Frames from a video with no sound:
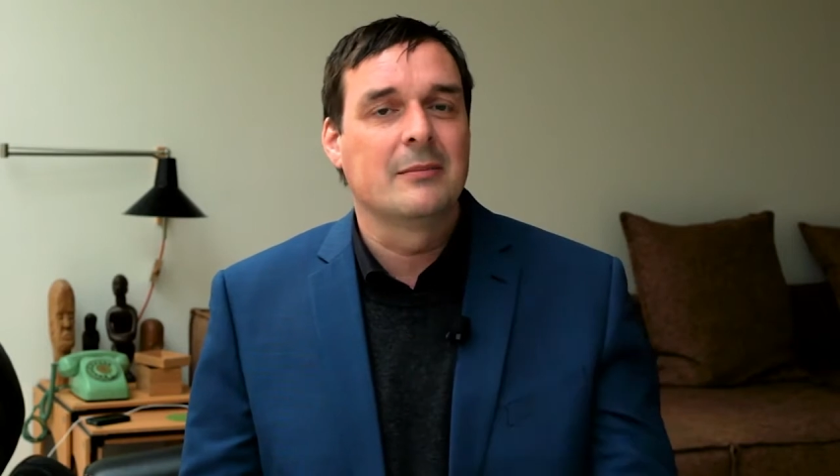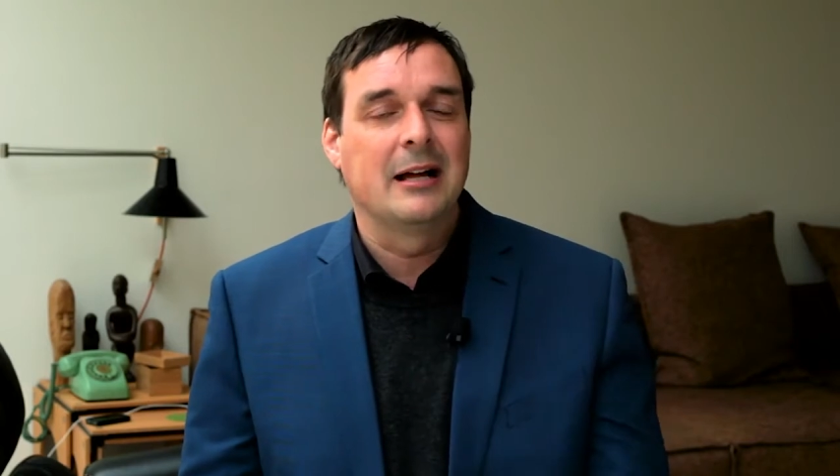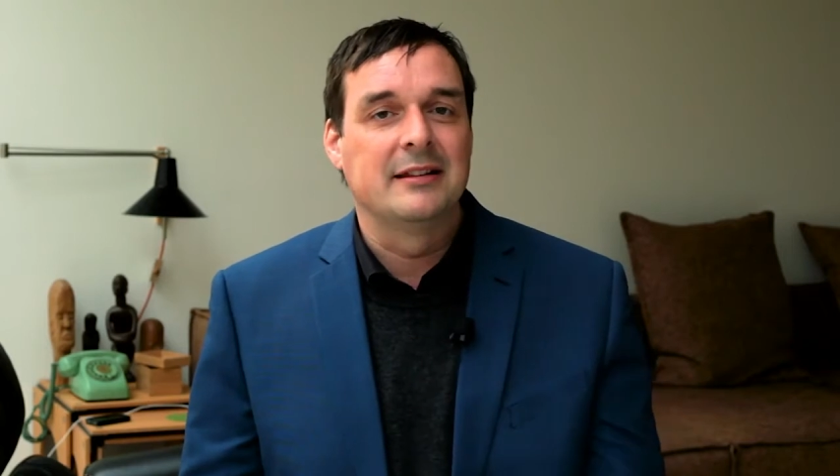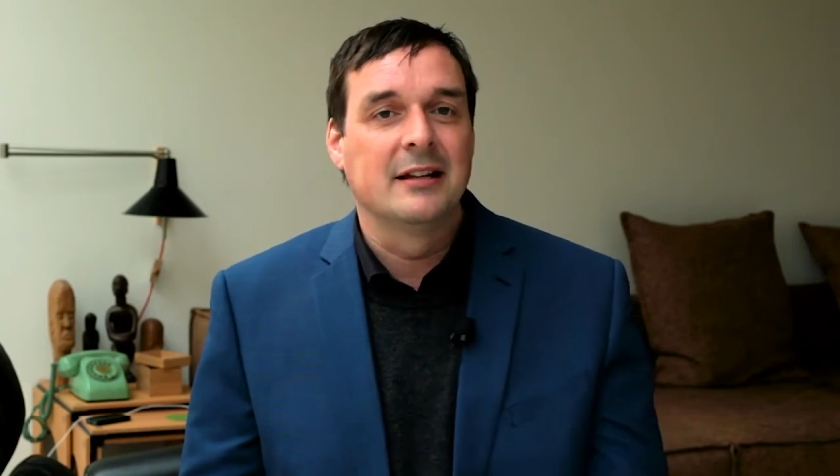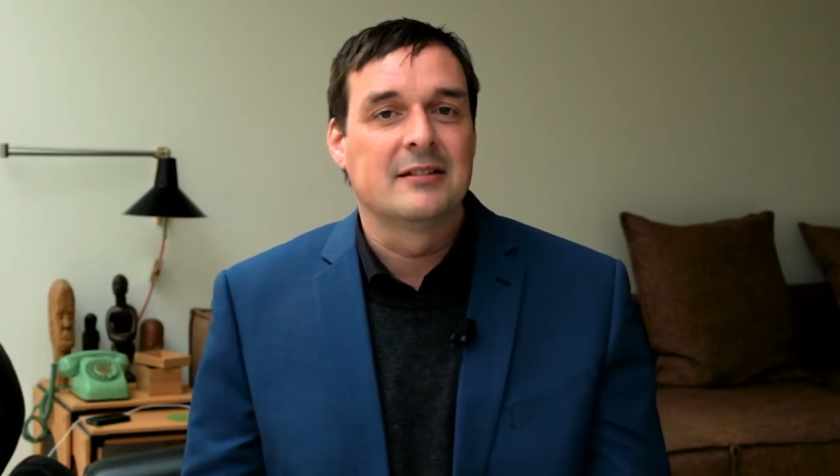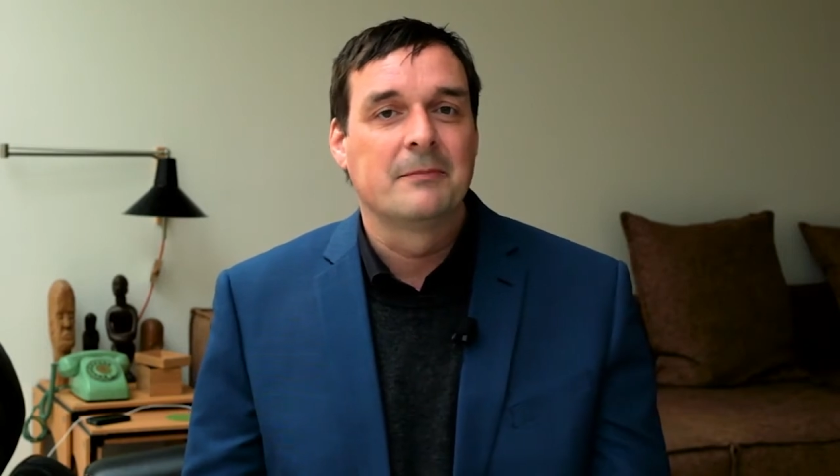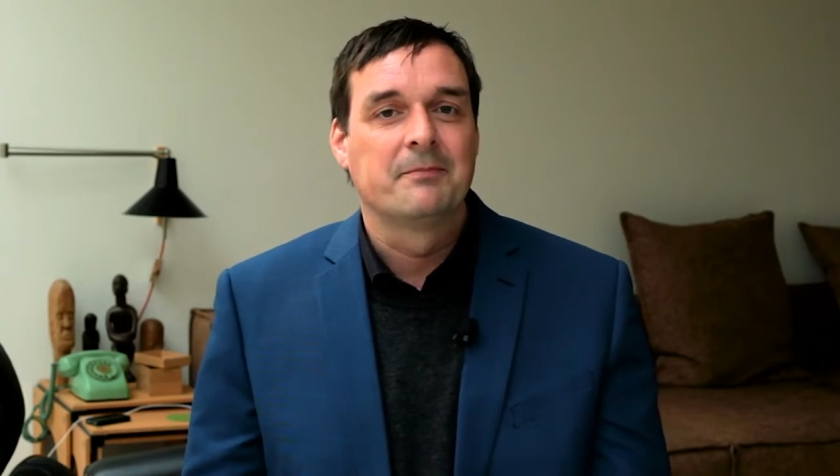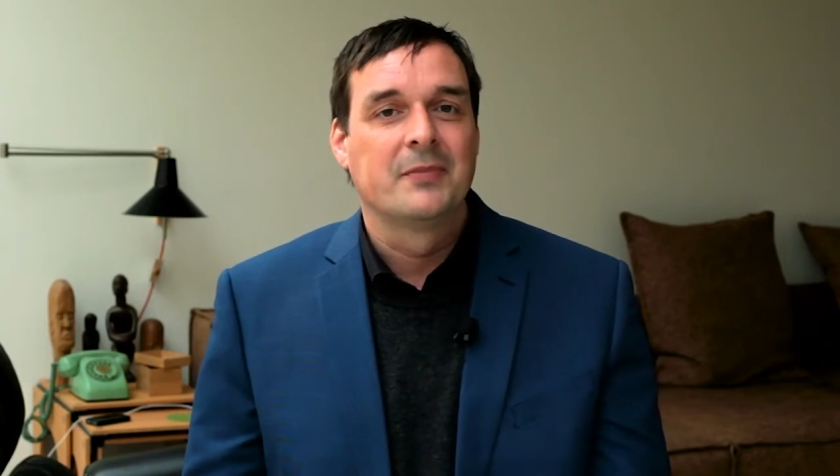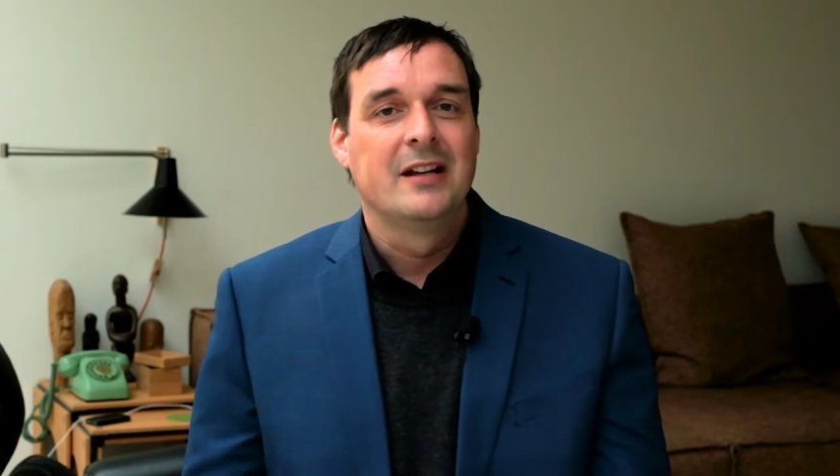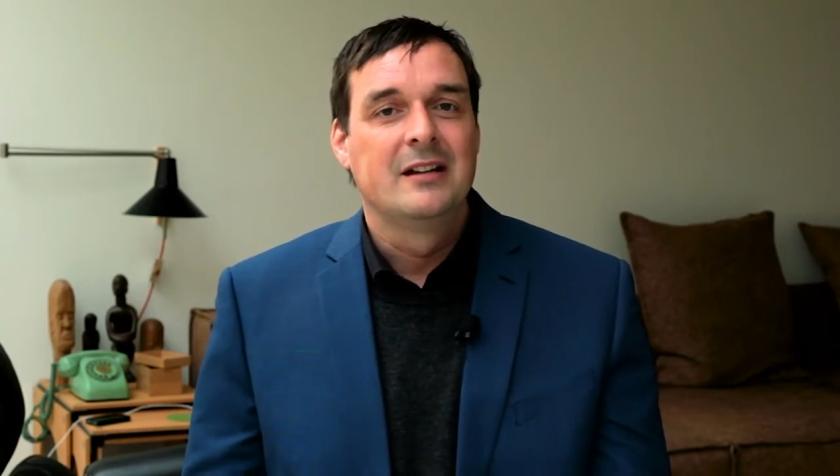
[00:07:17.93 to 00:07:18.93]
about this,
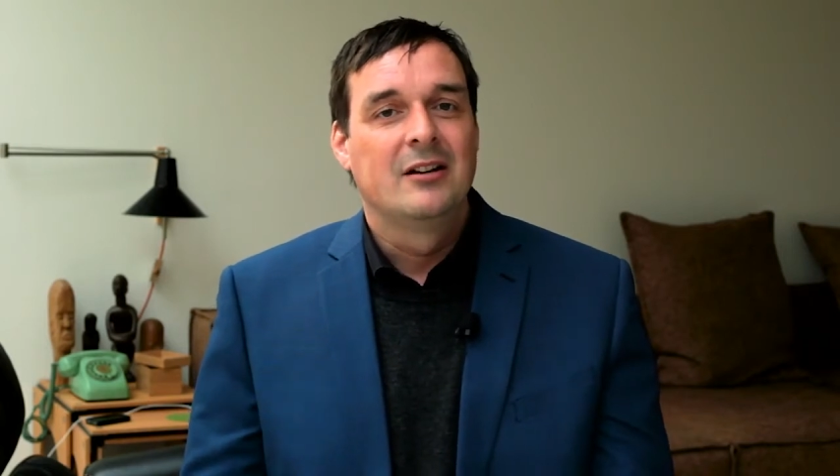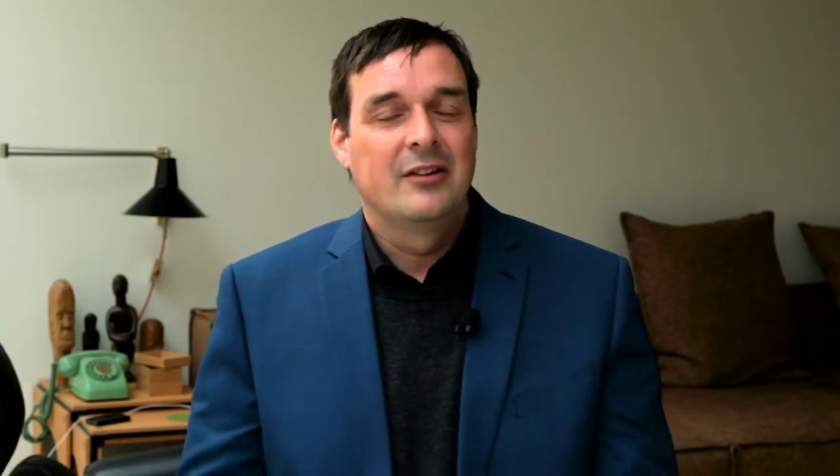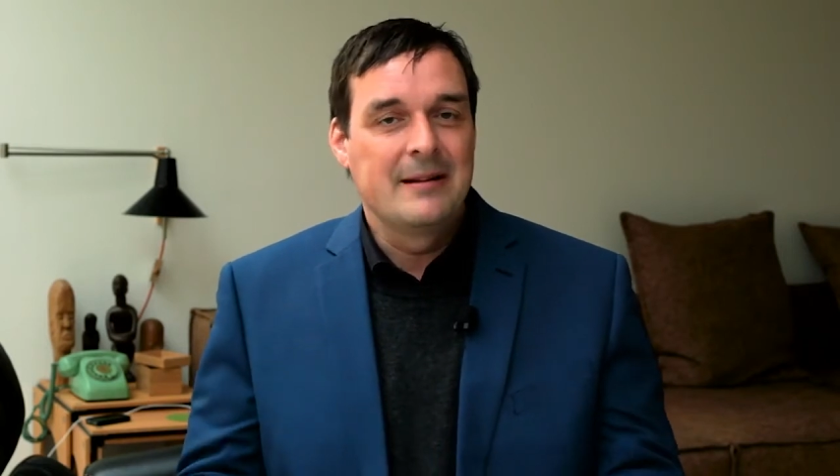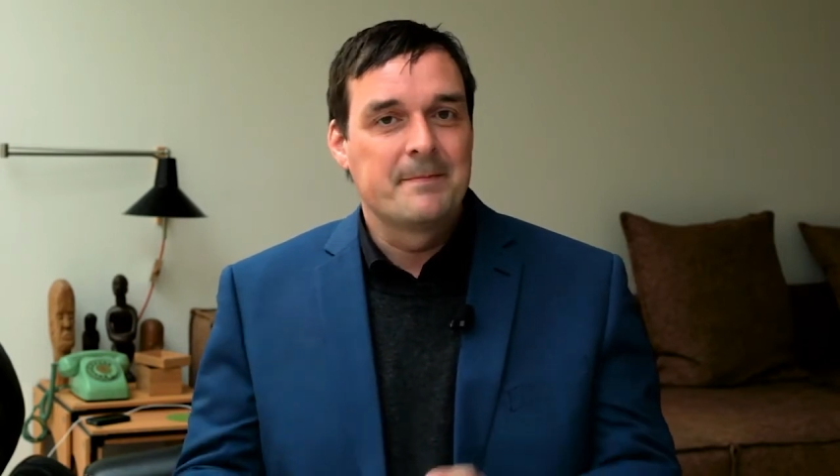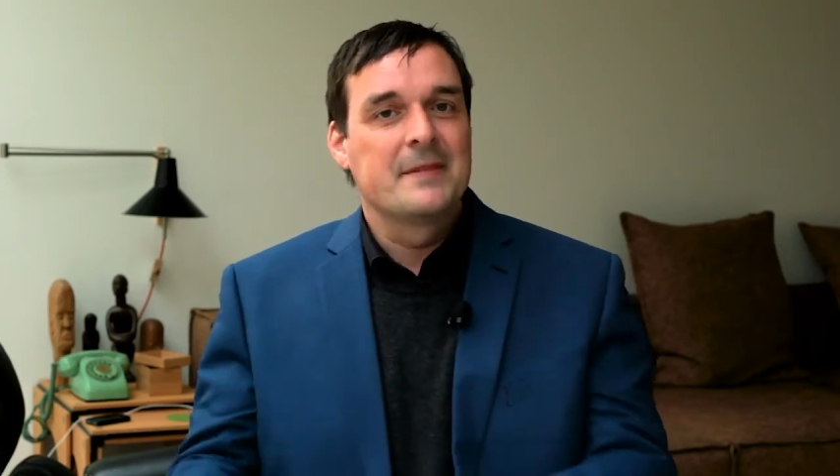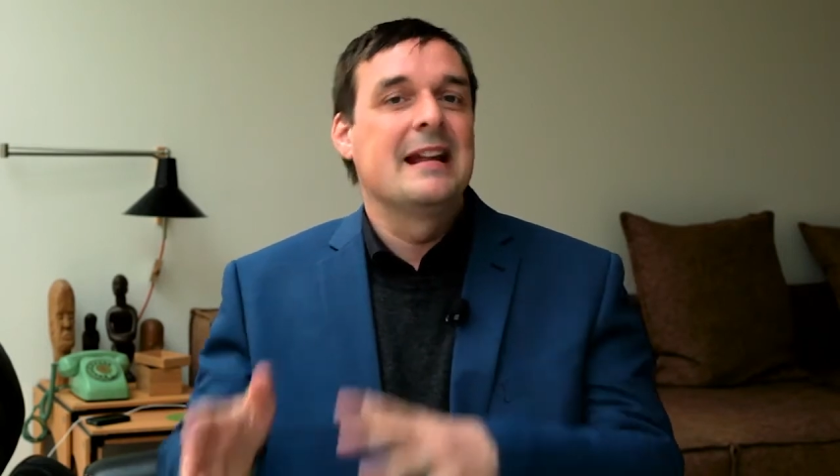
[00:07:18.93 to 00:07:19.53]
right?